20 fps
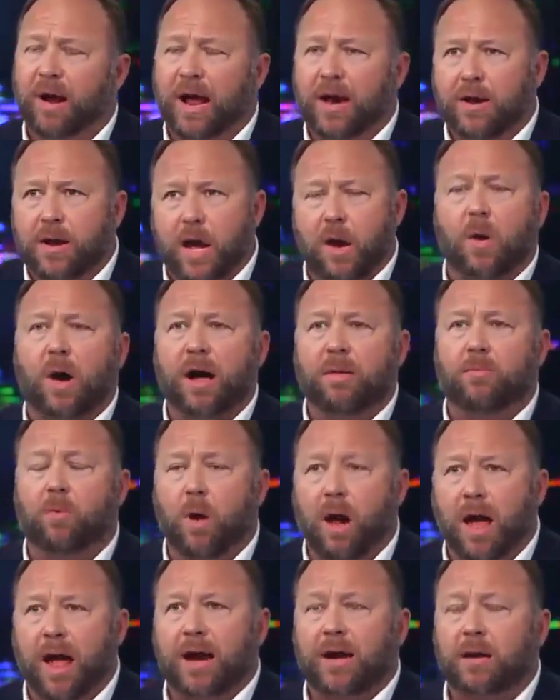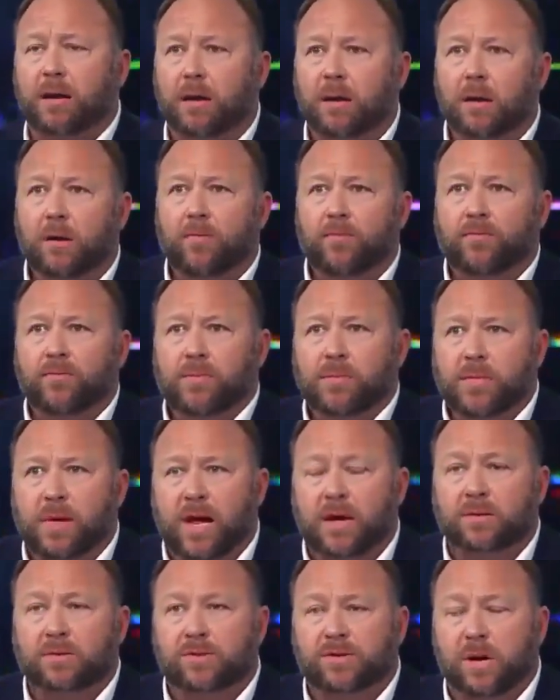but I know I'm right.
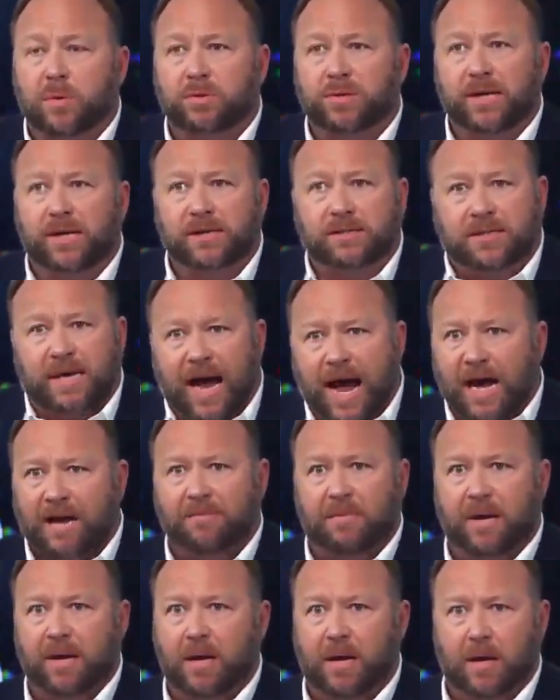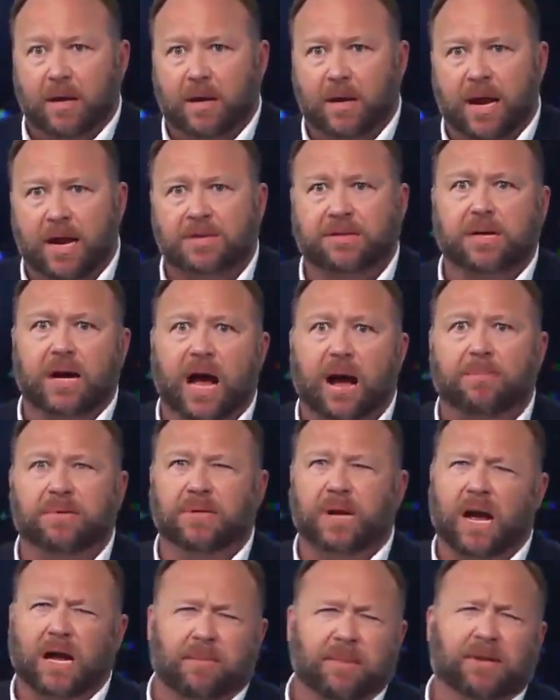And so when they attack me, it has the
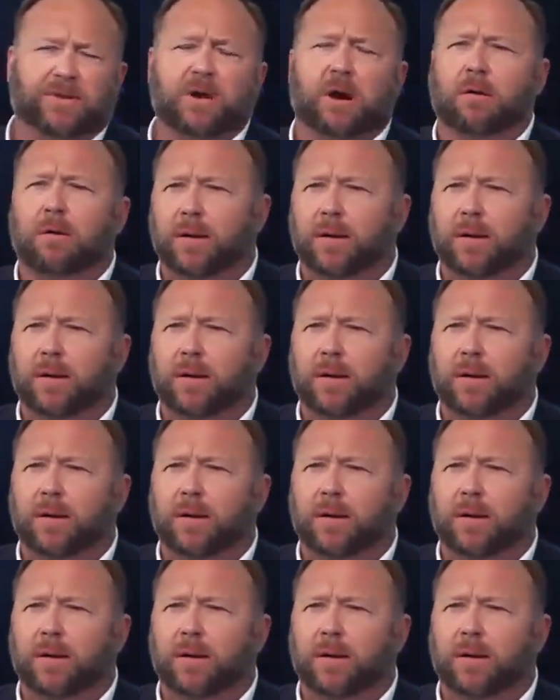opposite. I can be